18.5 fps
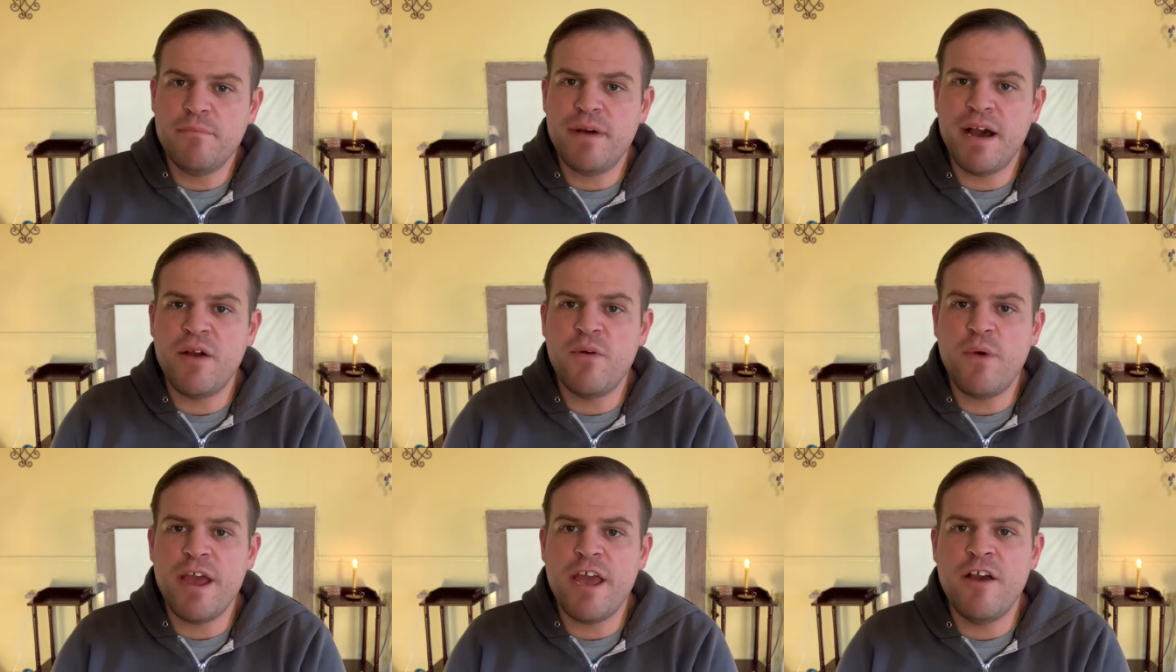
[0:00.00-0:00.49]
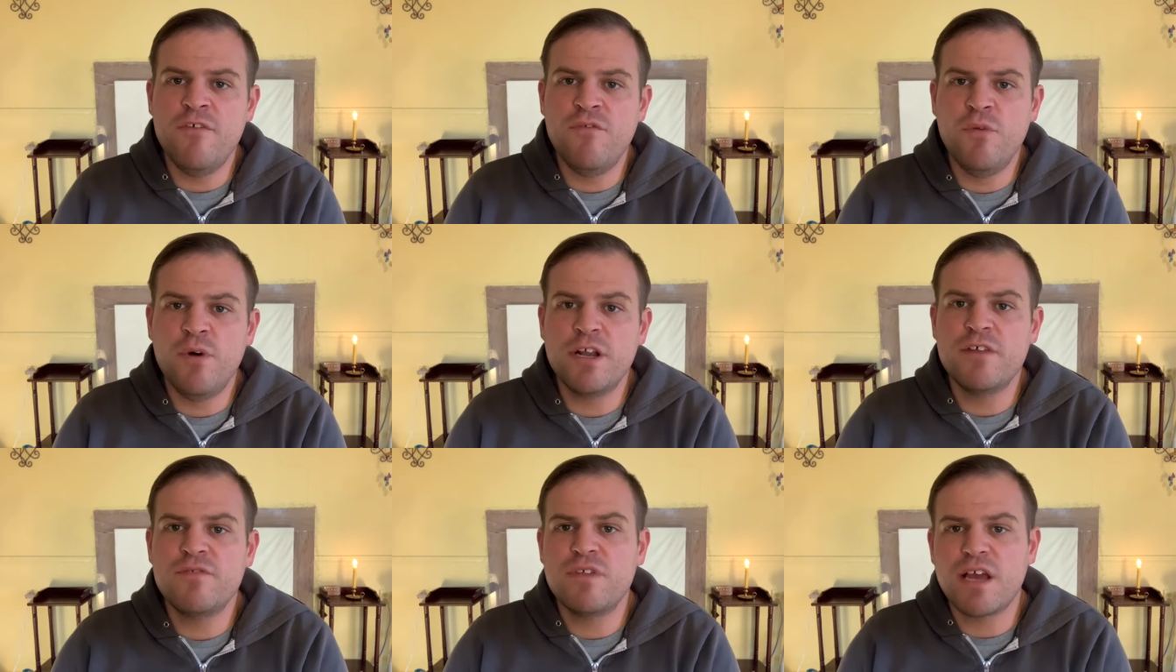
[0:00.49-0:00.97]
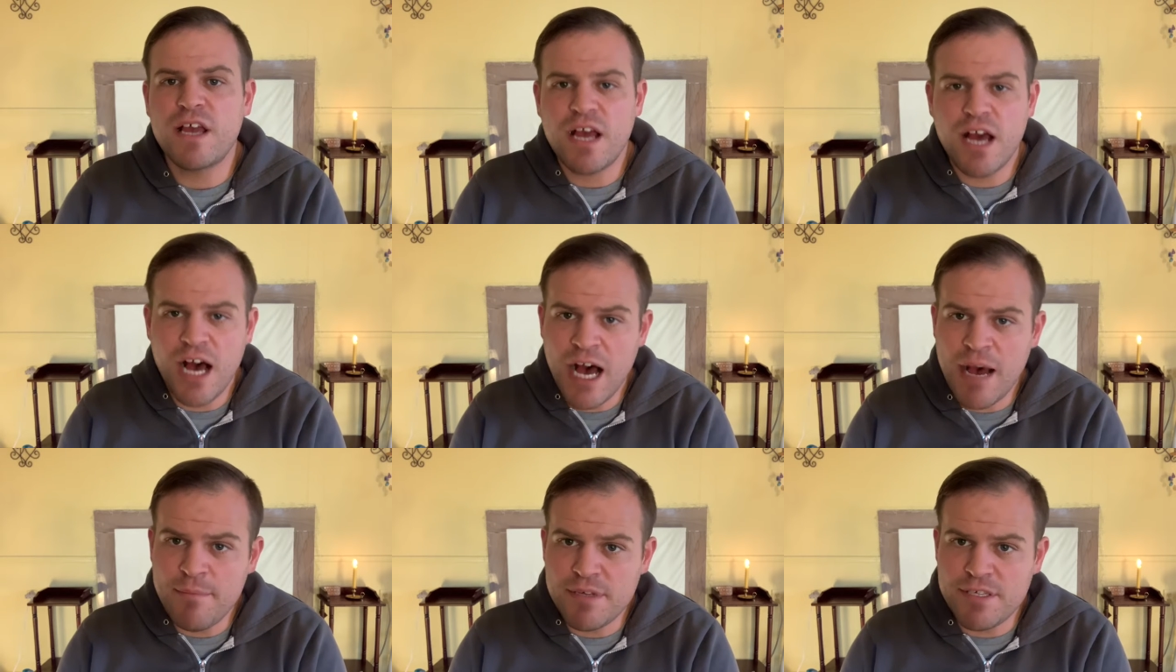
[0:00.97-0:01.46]
by way of one of the
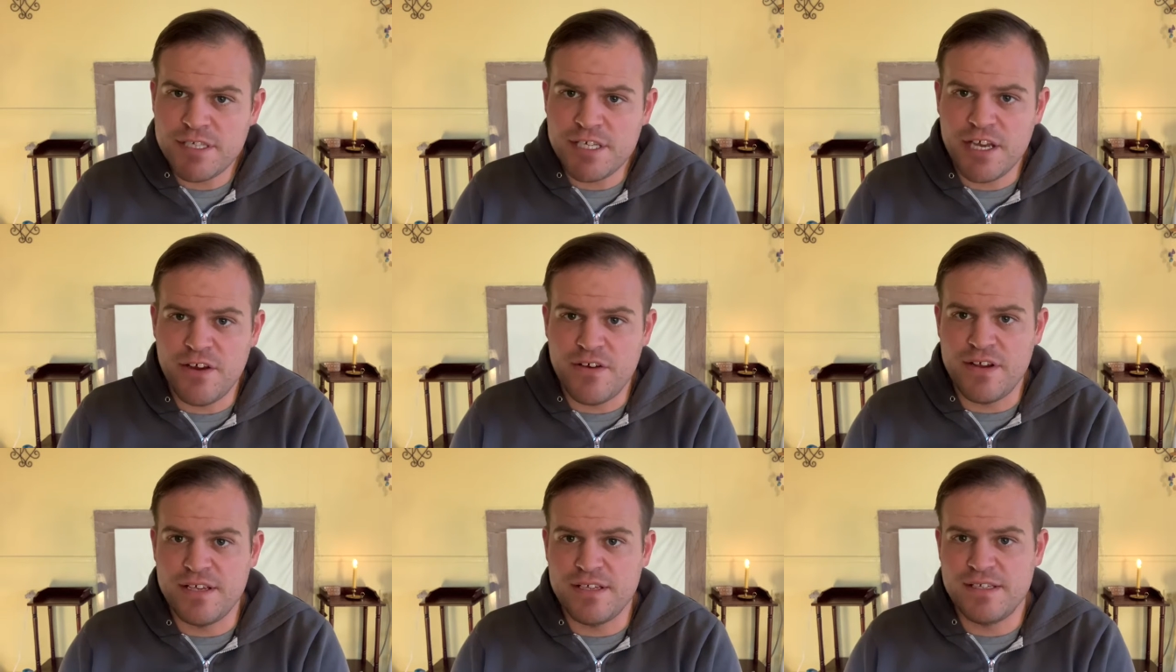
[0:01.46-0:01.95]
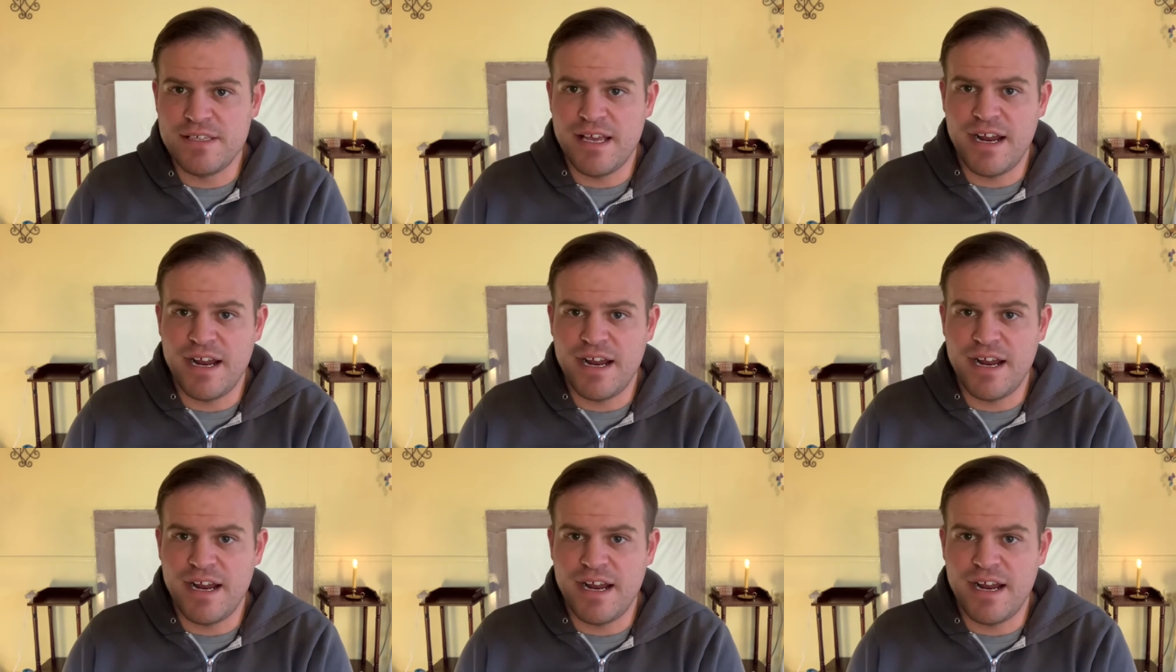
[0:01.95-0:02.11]
commentaries